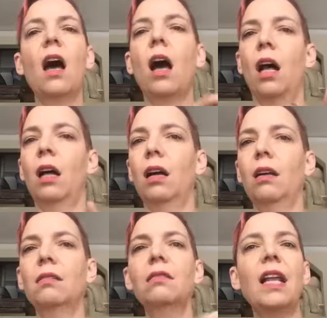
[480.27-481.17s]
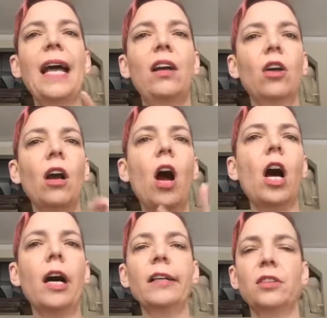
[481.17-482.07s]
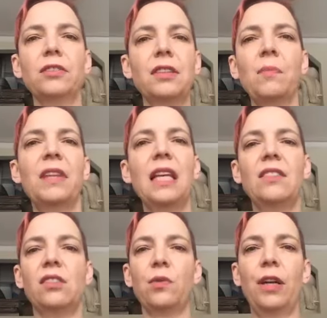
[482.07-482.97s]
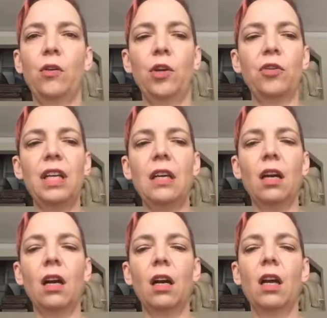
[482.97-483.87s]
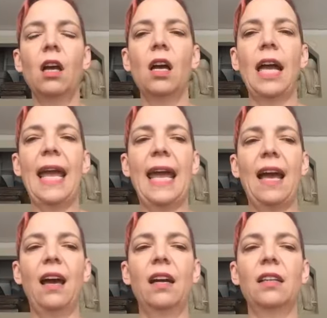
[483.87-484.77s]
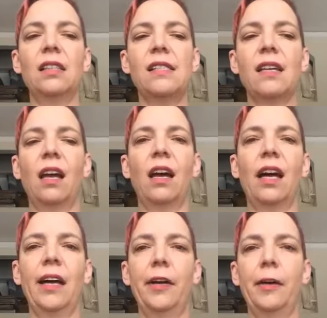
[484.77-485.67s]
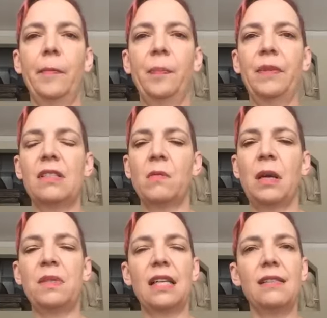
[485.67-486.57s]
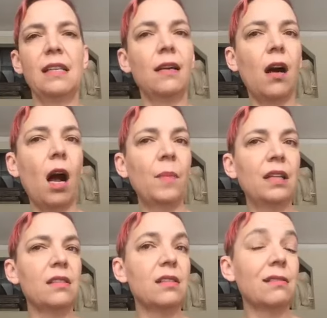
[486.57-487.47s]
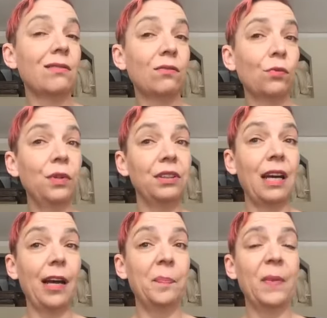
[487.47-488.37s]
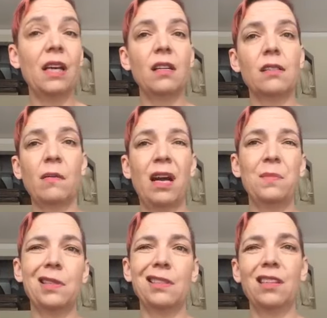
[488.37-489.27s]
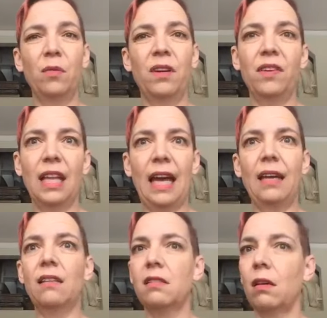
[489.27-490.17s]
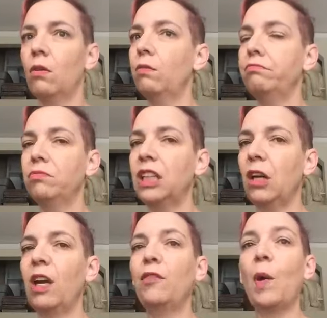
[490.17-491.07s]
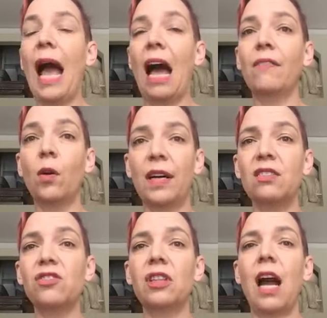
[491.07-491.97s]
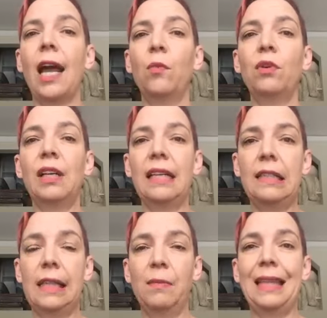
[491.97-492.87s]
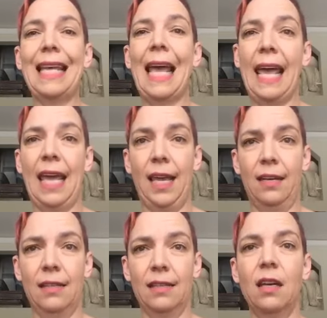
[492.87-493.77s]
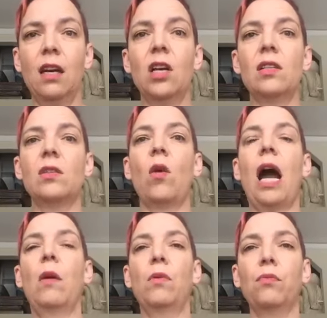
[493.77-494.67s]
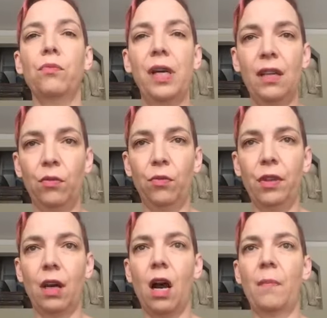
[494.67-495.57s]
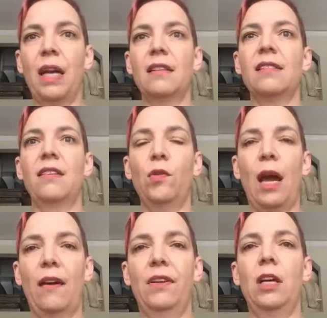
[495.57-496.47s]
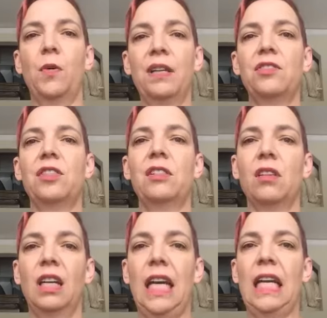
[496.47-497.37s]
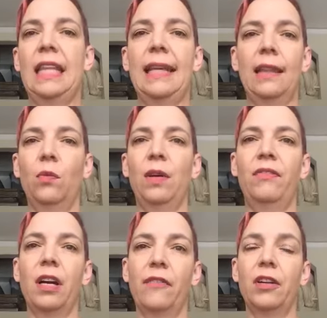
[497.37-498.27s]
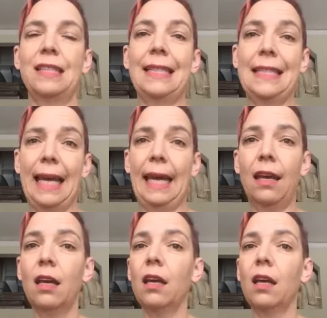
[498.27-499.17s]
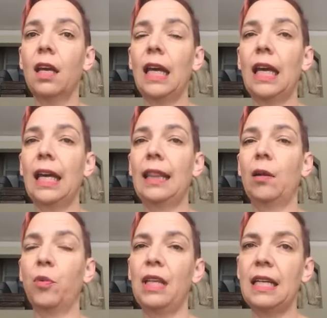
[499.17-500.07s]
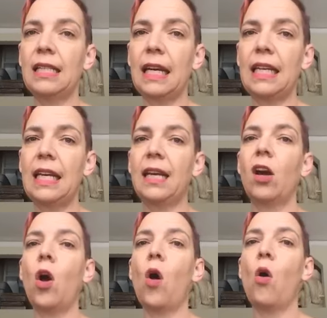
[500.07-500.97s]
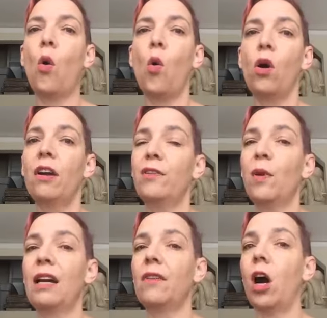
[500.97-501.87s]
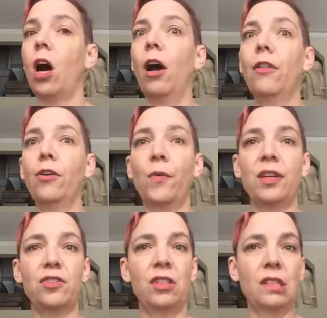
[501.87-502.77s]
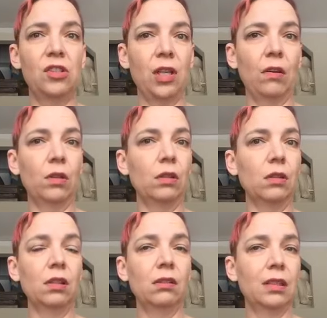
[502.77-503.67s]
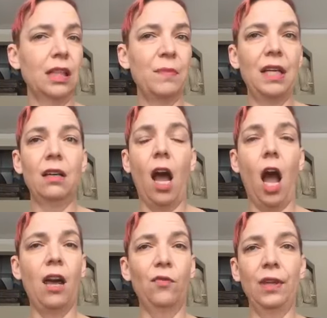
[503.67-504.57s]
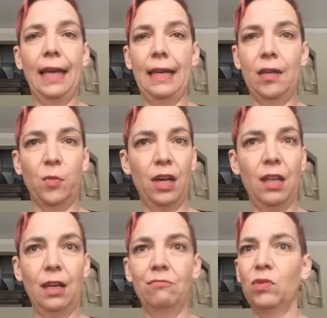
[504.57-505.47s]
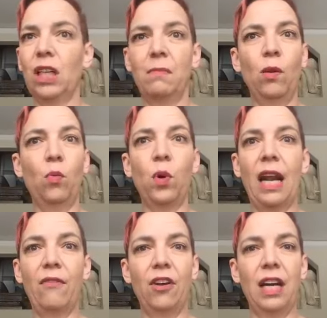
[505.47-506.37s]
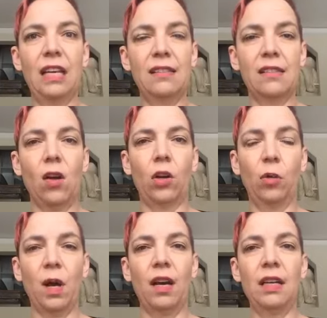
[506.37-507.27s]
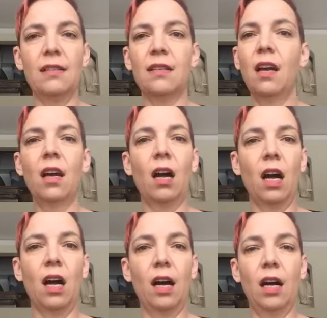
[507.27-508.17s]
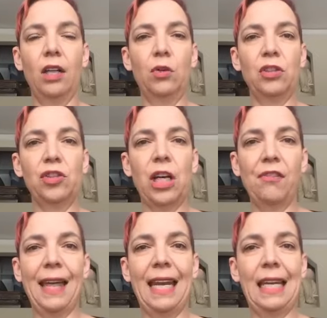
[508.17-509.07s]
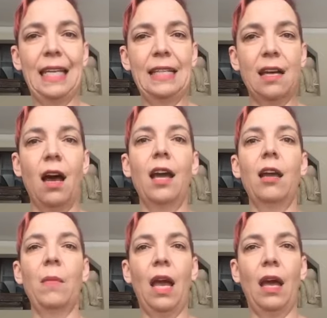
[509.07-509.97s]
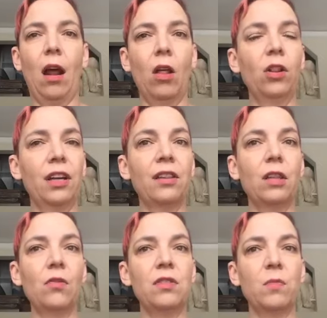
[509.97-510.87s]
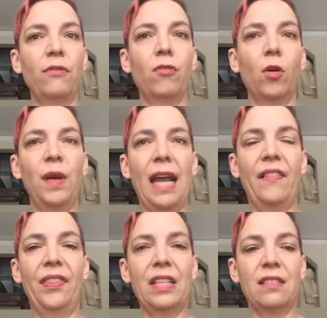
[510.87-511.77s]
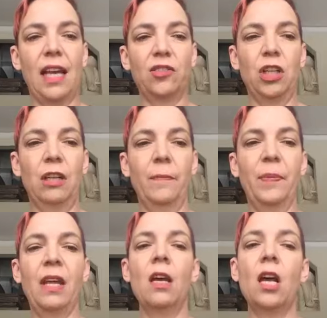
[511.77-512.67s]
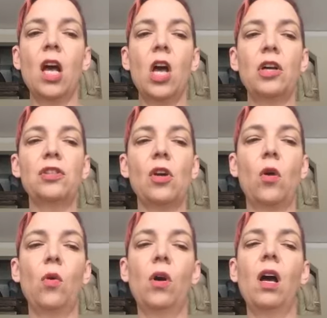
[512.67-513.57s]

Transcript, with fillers: uh, like or heart or something, just so I know you're here. And um, sometimes I see the comments real time, sometimes there's a little bit of a lag. So, you know, if you have a question, I will get to them at the end. So I will read through the comments if you have any questions on anything that we've covered today in the breathing technique, or if you have other questions in general, can be unrelated to breathing, can be whatever it is that's on your mind. Uh, you can share that at any time, and I'll look at those before we end the session. So